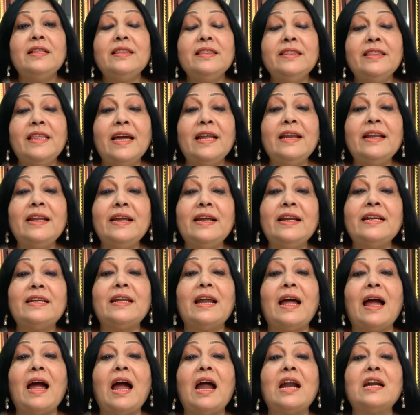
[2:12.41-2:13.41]
then
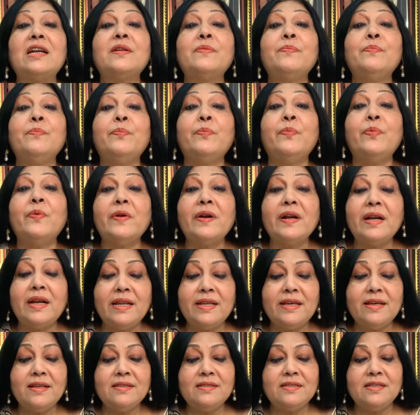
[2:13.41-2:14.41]
it adds
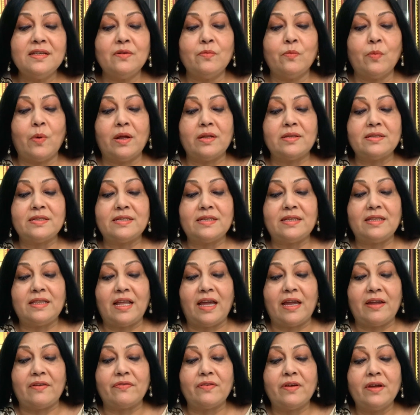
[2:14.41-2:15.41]
brilliance in one's
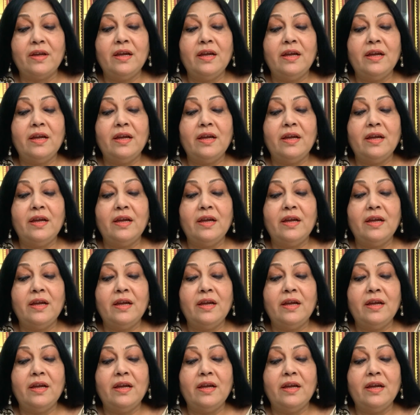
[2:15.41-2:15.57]
life.